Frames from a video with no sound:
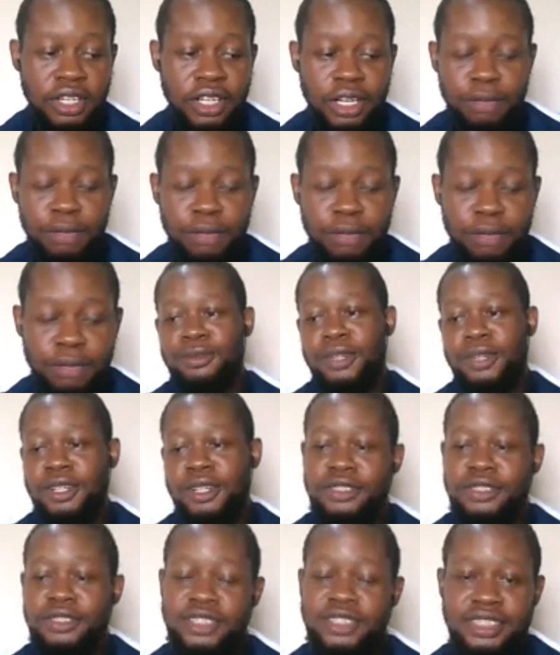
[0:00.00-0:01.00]
it. And I
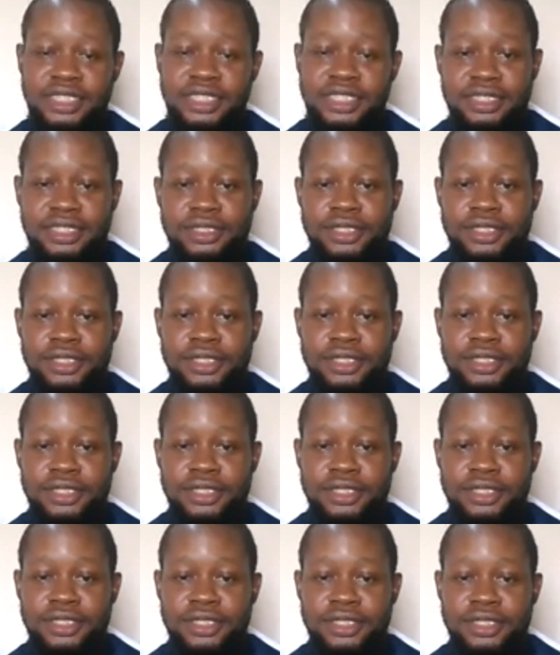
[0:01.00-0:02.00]
was like, wow, this is
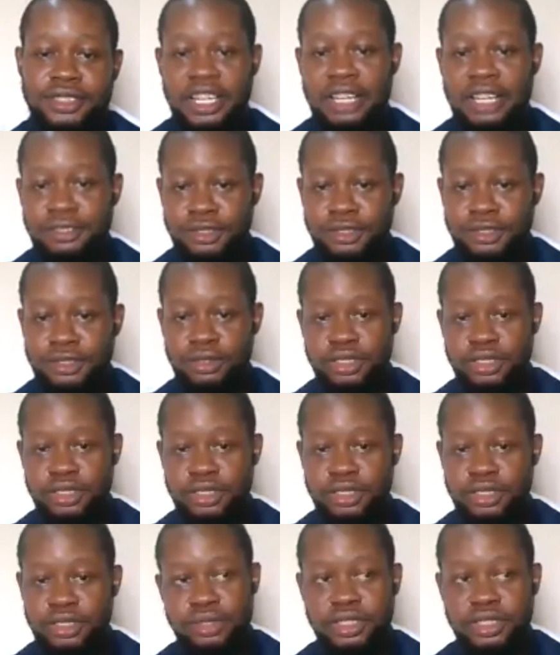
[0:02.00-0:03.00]
interesting. I have to
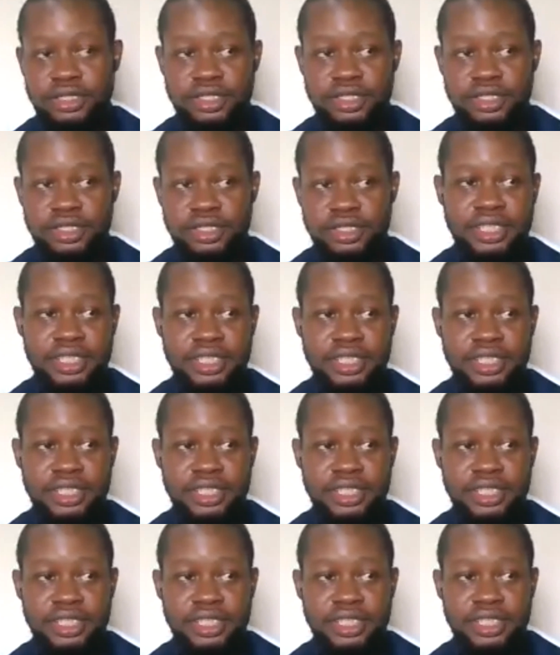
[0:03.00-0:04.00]
look into it. She sent me
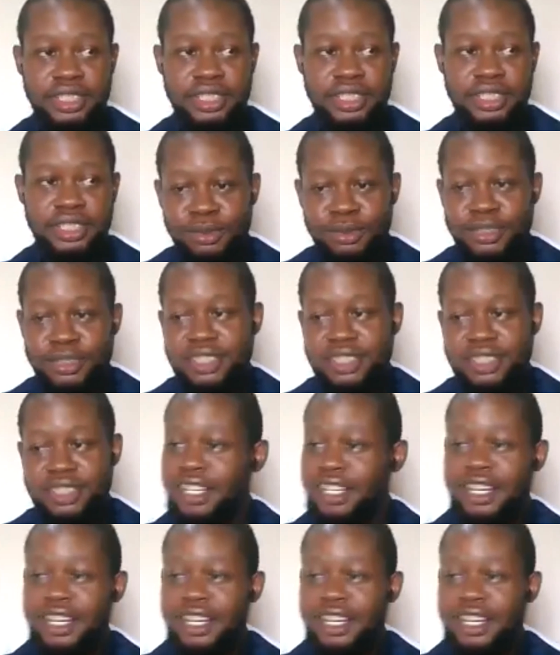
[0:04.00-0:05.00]
this table with
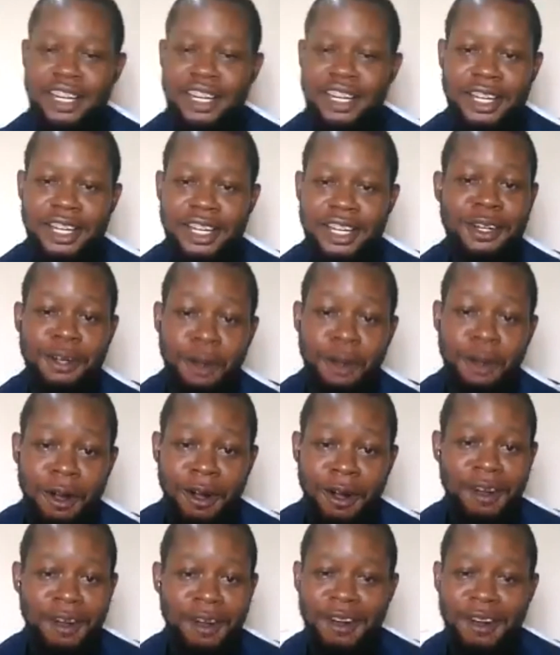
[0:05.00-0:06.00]
a
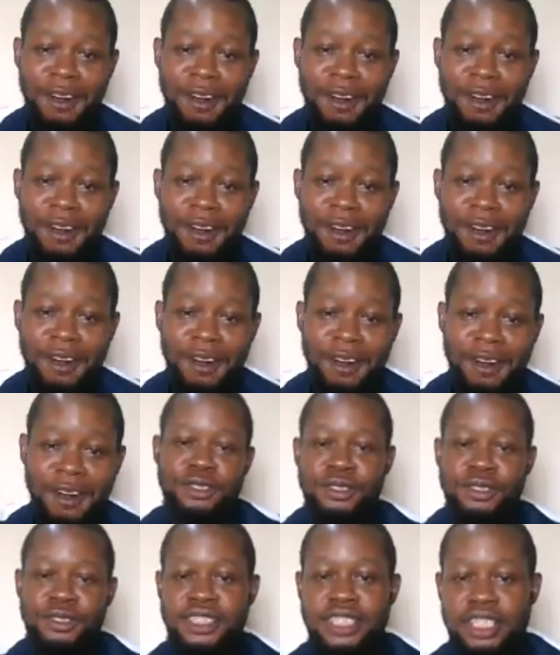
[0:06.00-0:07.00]
long list of
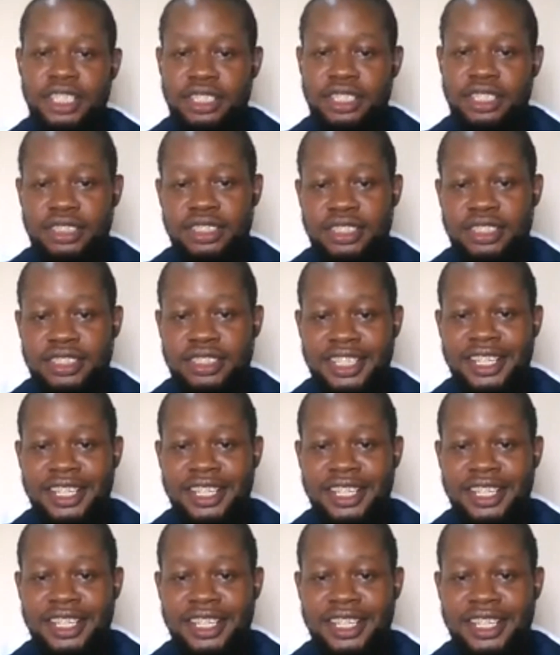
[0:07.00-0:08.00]
use cases, and
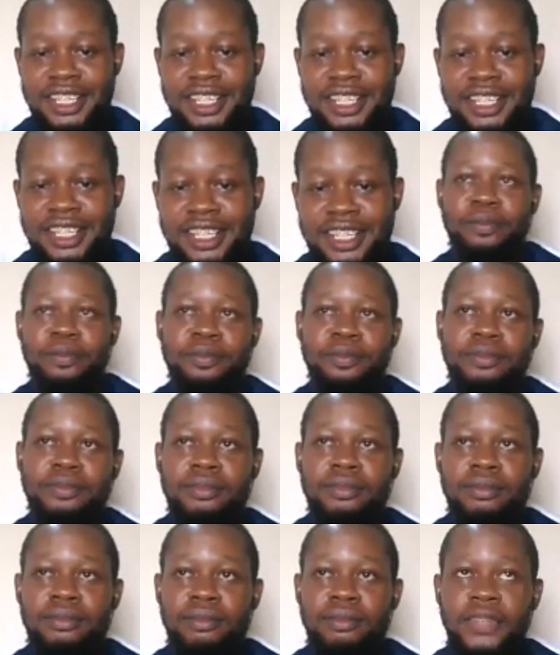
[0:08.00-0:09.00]

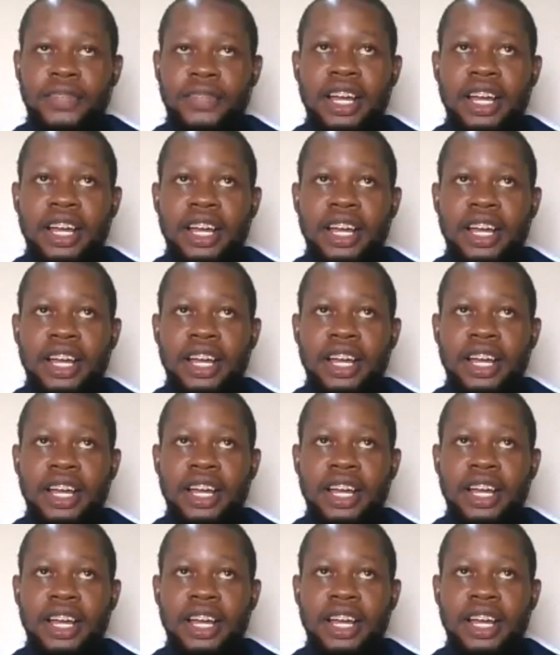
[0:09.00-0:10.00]

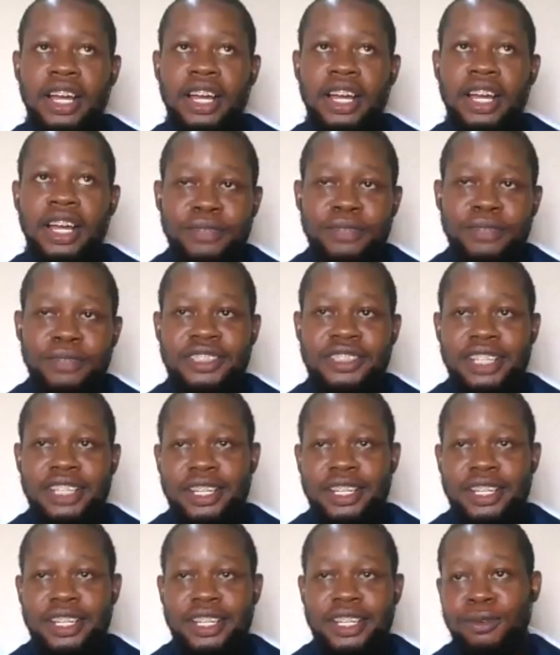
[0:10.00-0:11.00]
I was like,
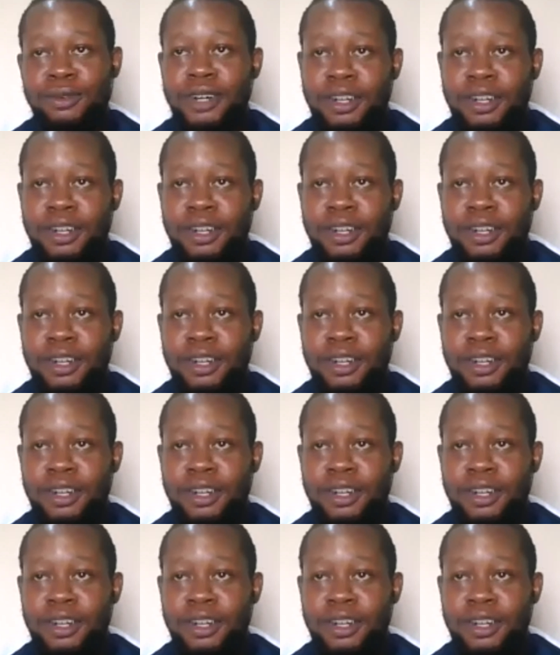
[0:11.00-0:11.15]
wow,